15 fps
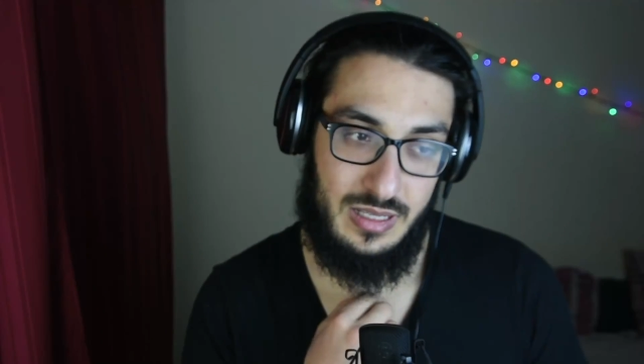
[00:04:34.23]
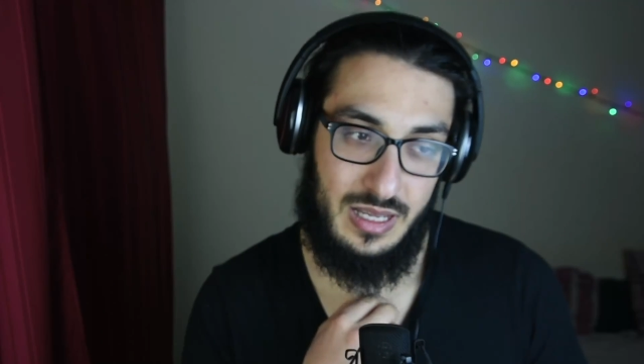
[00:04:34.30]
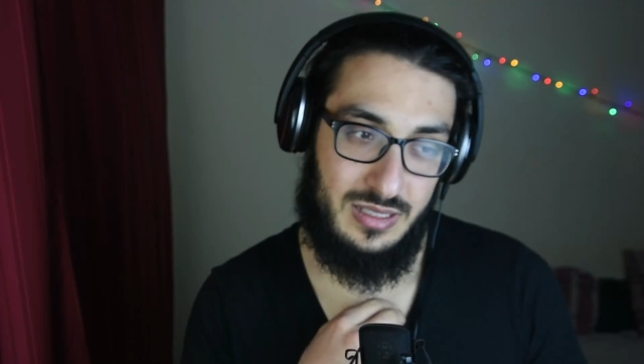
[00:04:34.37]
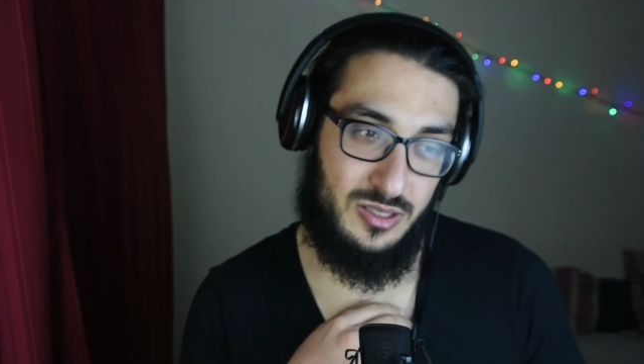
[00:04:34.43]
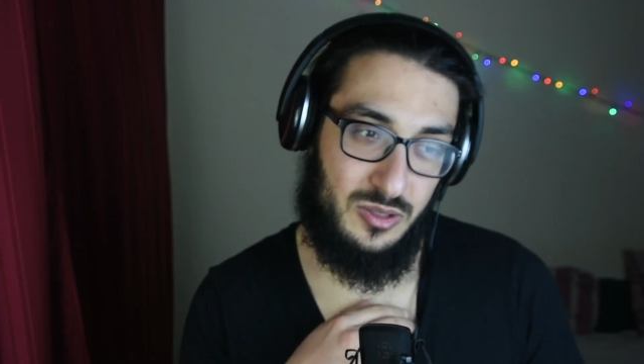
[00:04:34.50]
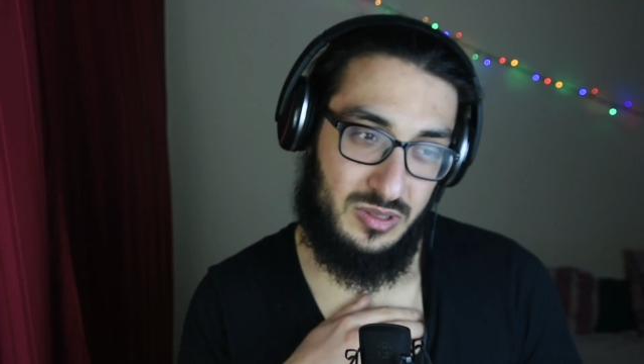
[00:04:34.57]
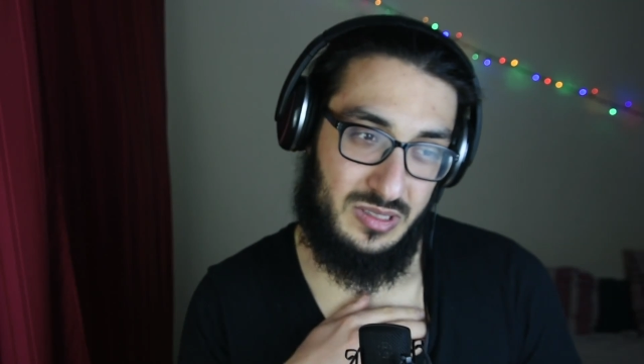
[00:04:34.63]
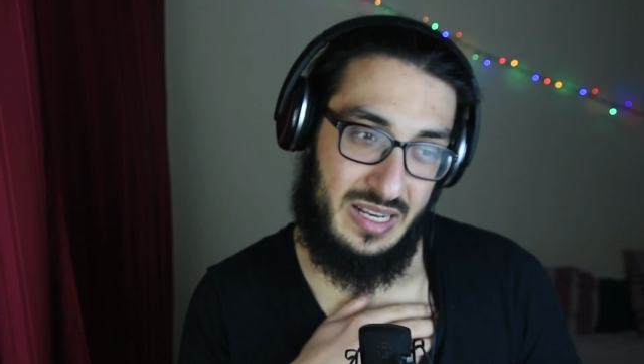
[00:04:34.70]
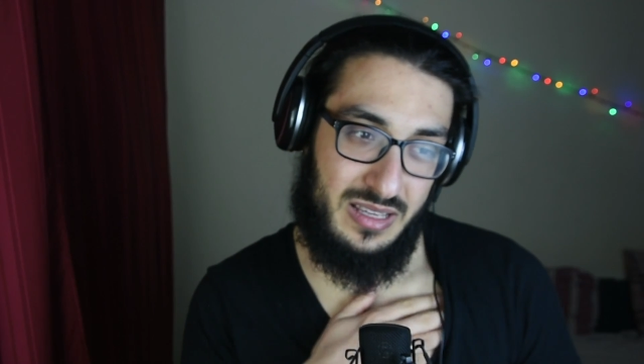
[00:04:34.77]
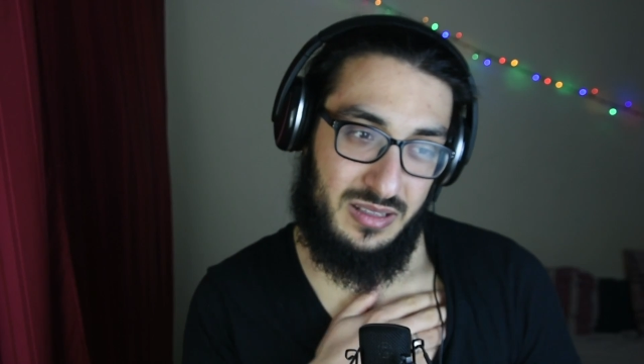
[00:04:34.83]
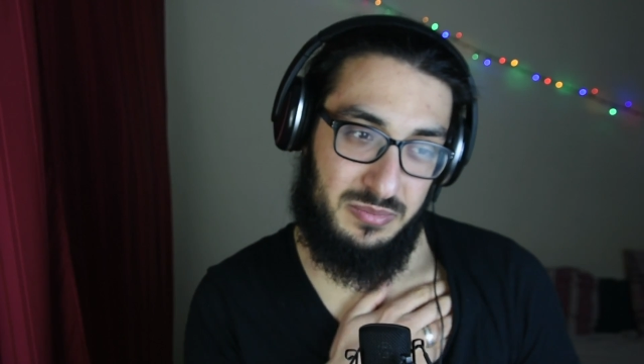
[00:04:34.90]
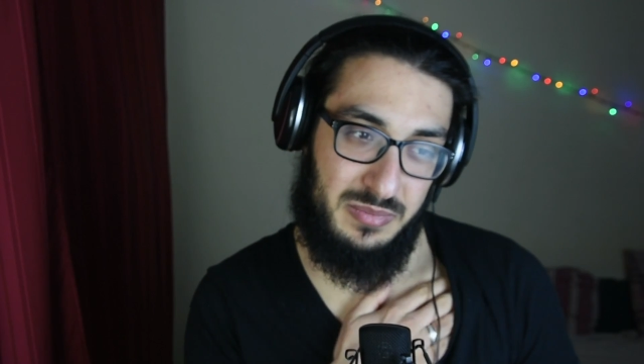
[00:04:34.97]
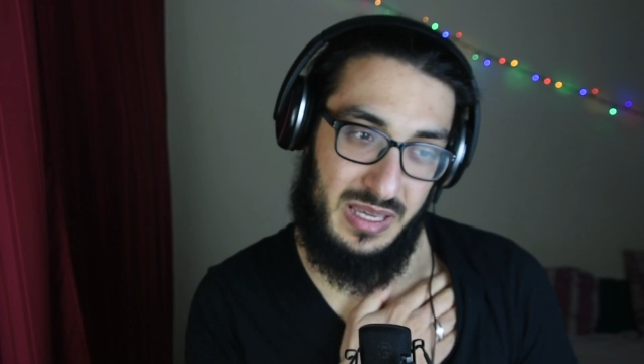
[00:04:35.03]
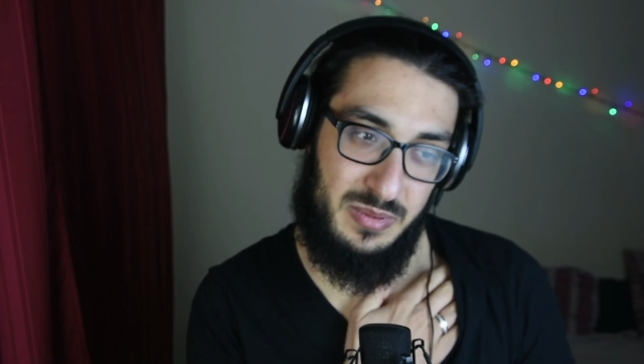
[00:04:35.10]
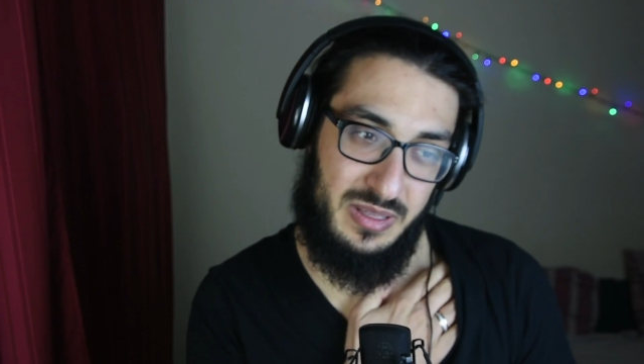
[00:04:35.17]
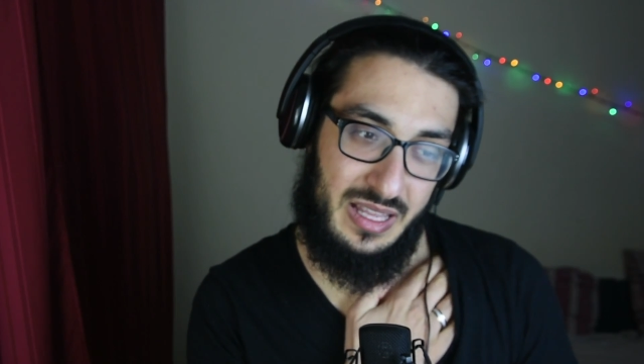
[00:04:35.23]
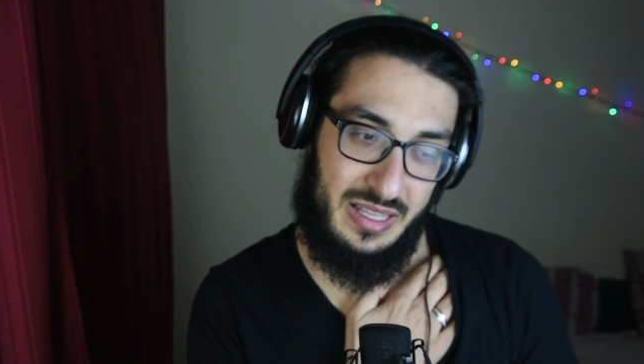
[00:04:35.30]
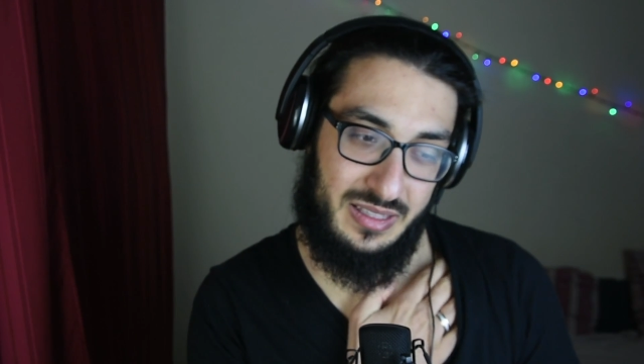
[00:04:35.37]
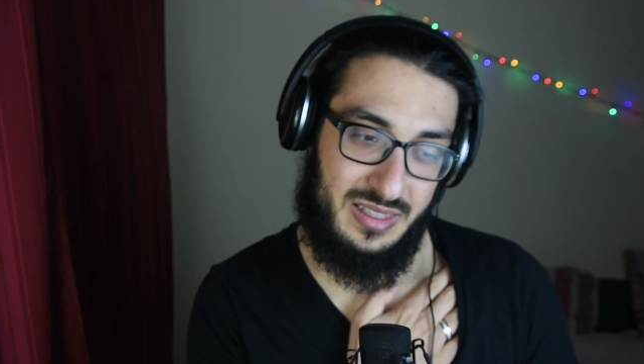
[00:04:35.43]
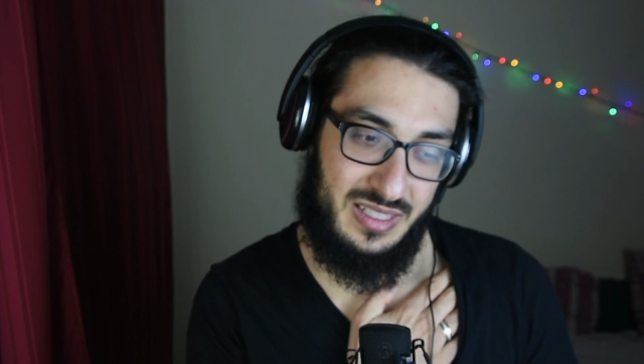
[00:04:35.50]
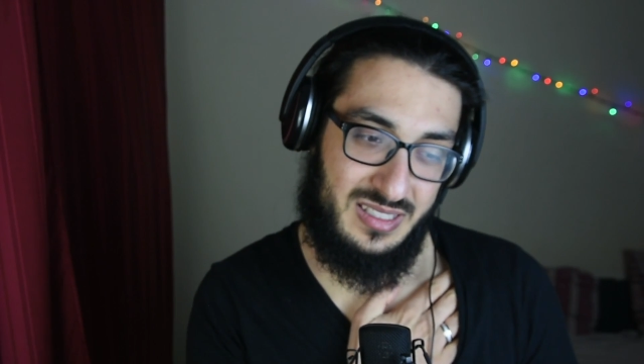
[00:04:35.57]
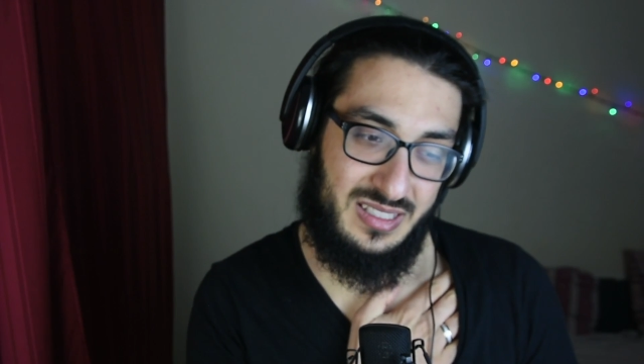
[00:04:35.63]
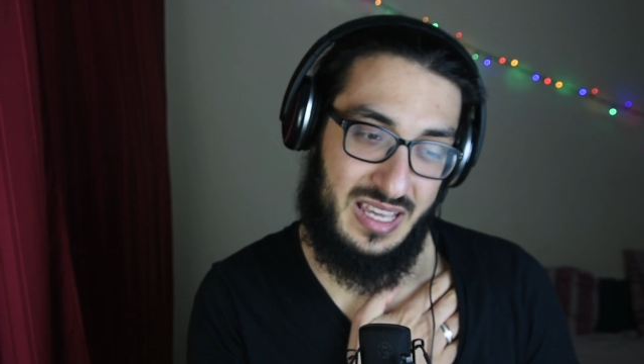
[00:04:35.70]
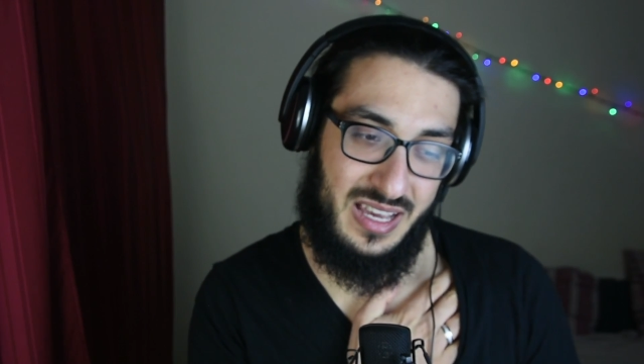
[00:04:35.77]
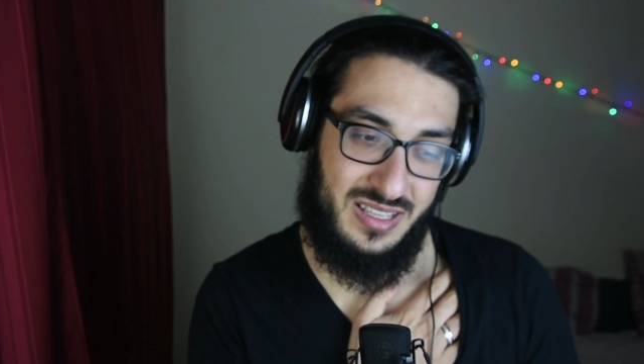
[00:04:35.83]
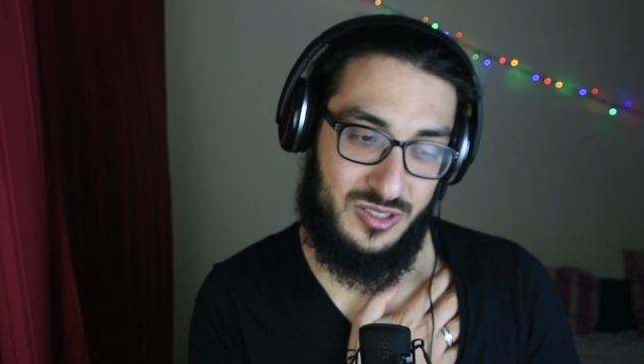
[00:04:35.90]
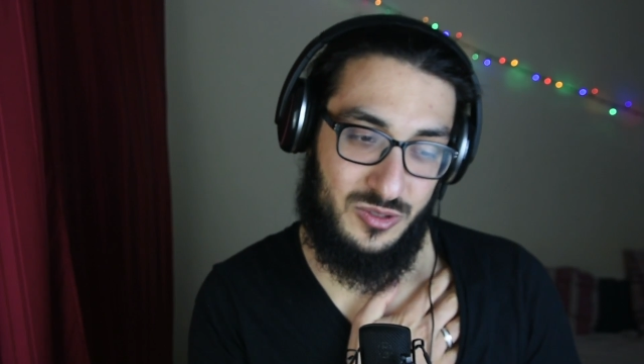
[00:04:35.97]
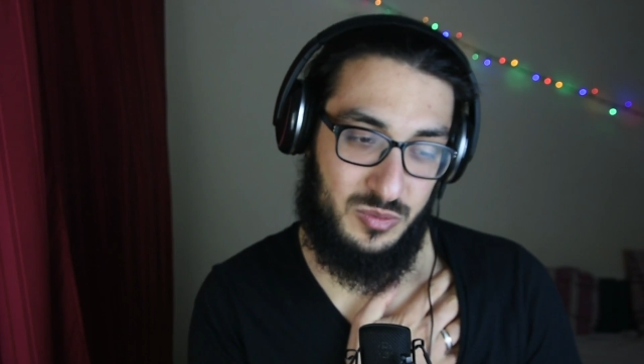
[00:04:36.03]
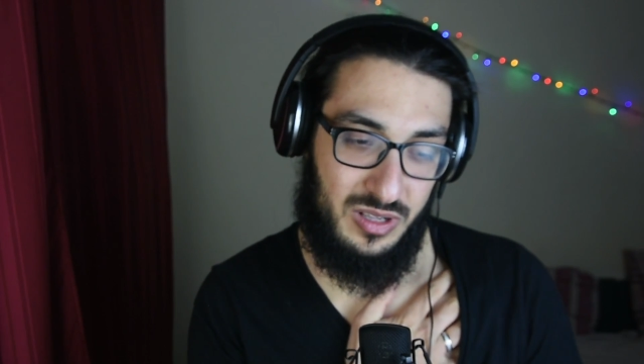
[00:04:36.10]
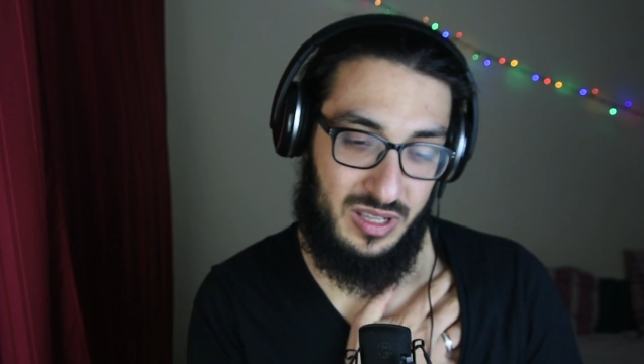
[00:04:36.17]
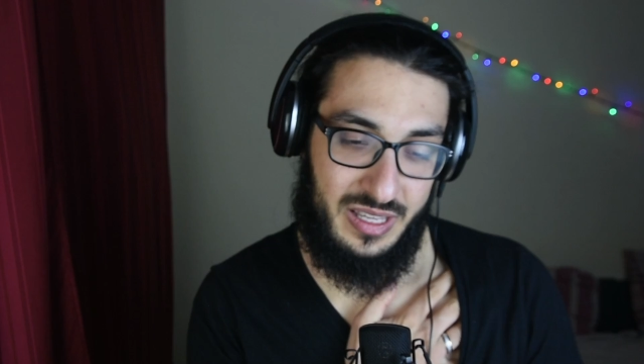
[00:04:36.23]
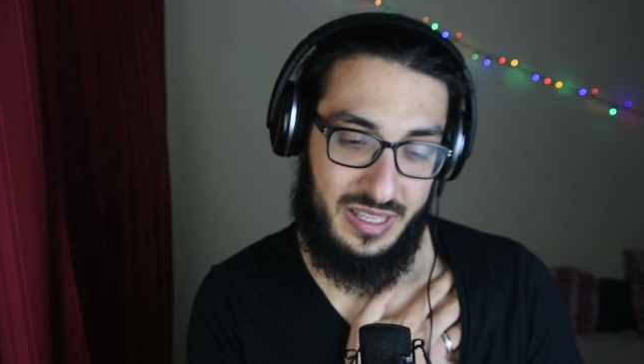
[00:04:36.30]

As it looks like, maybe like these guys as well,